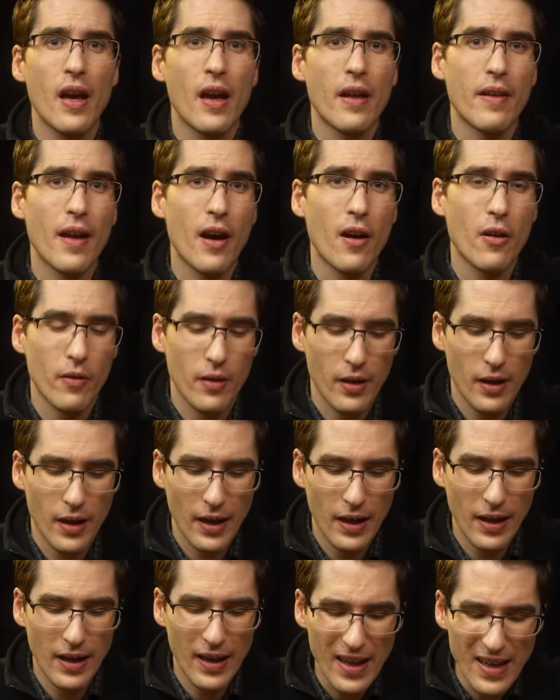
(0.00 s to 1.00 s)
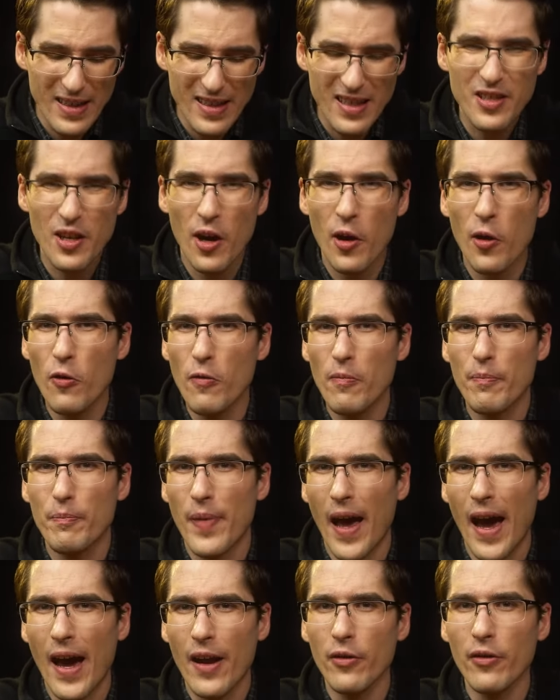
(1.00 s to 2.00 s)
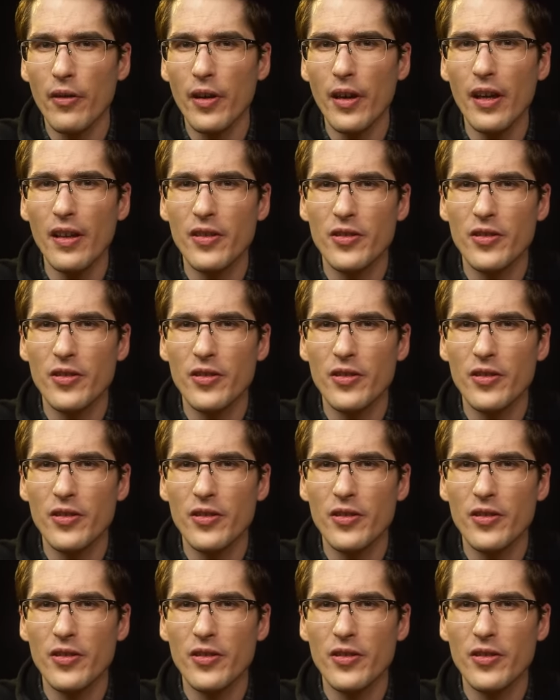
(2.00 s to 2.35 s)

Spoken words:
Now, it is its own battery,